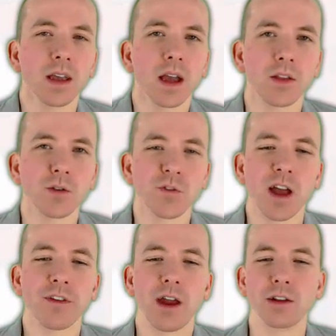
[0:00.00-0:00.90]
And those
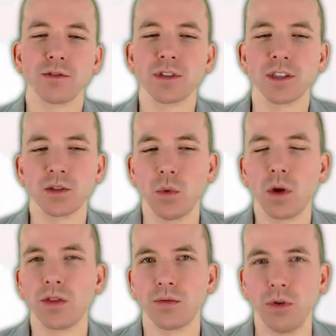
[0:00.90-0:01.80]
five characteristics that we
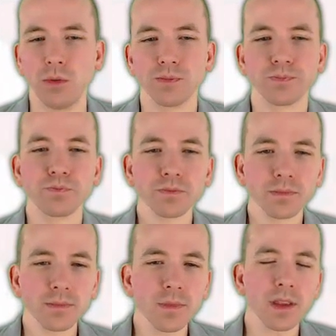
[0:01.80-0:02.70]
went through,
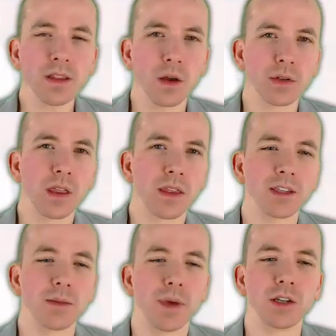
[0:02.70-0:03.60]
those are the
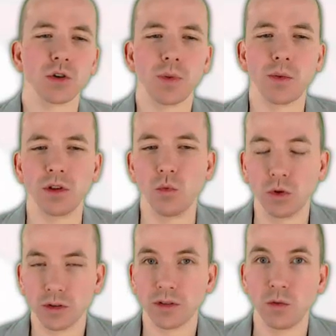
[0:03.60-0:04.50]
things that make sure people
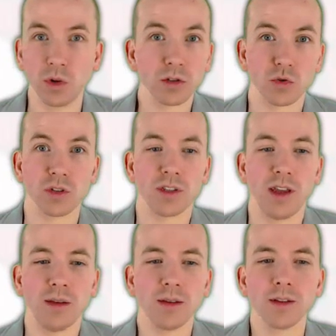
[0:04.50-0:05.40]
that, that will trust
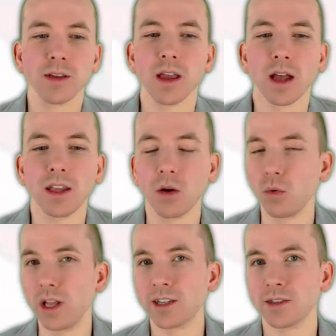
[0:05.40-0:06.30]
it and that it
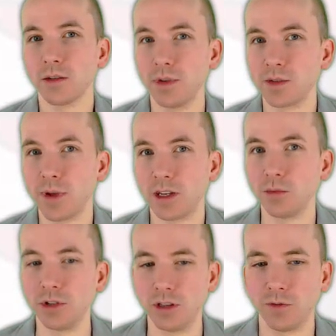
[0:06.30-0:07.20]
will last and be
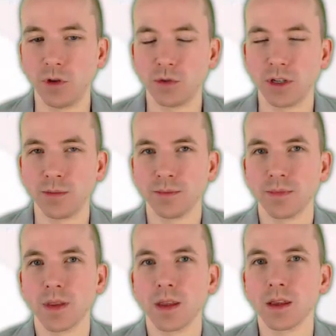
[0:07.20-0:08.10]
spendable in the future.
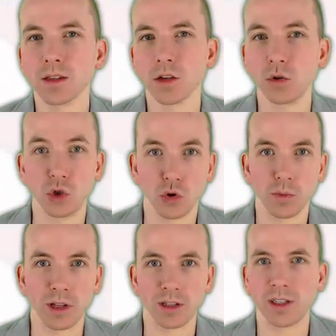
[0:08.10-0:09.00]
So
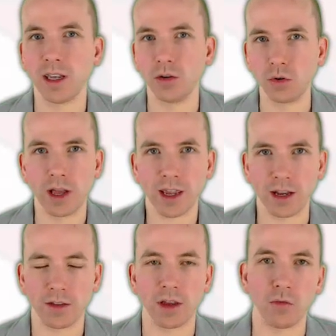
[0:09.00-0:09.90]
durability and all that kind
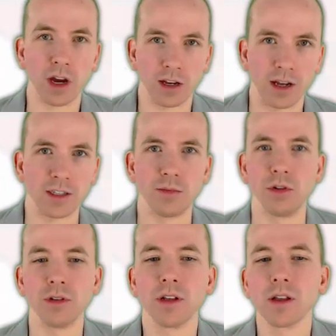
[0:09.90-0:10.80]
of thing,
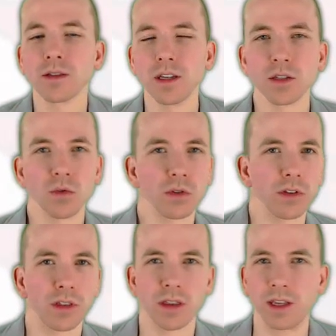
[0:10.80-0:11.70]
recognizable. These are all
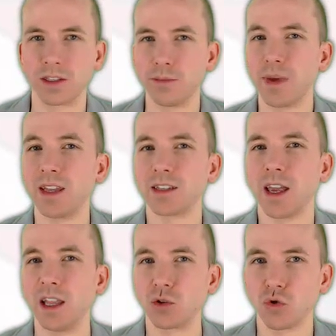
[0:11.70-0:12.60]
of the things that
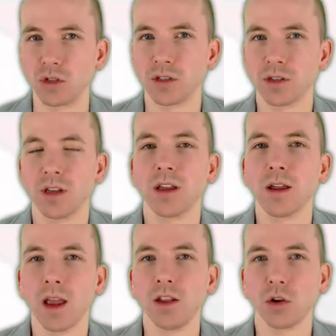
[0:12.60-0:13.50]
maintain trust
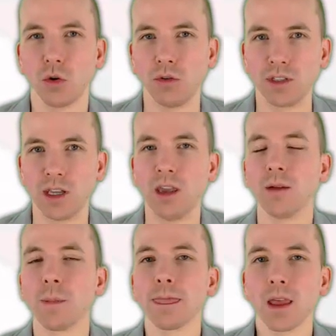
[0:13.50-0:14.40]
in the currency
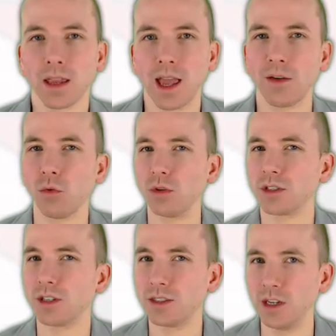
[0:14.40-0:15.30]
and get everyone to
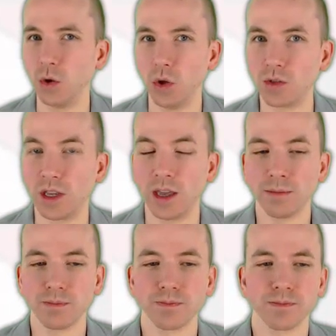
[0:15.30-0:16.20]
continue using it.
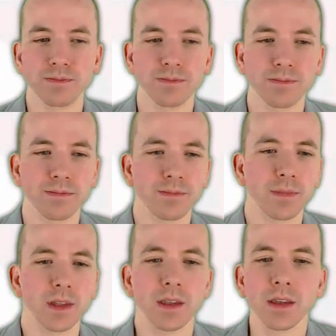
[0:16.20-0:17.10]

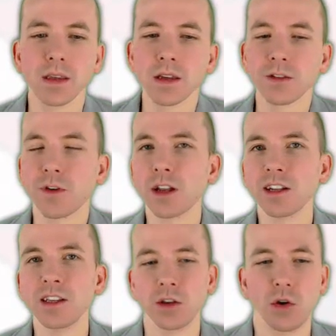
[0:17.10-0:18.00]
And
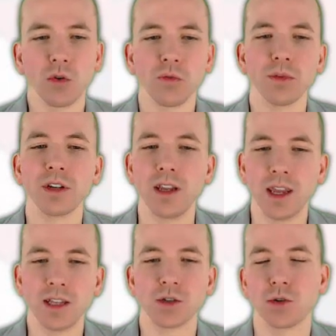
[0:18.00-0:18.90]
finally, the government in
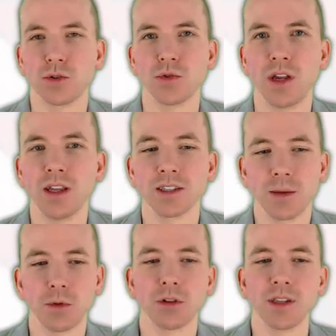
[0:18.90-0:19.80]
each country
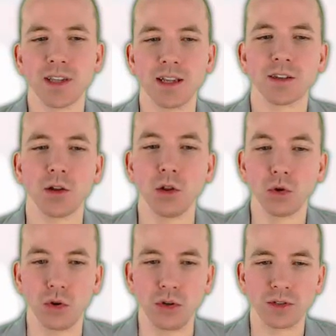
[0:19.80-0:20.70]
typically sets the
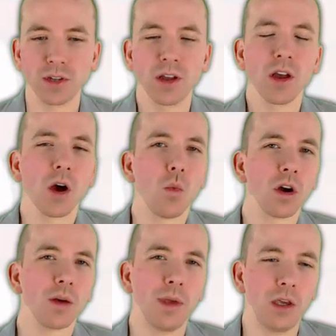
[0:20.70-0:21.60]
laws on
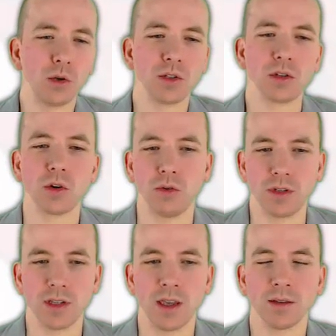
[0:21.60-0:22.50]
what can be used as
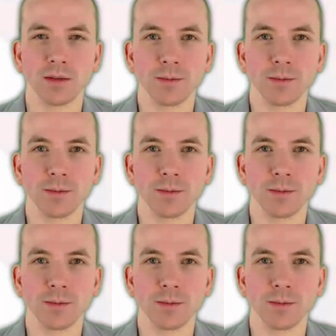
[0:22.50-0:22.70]
currency.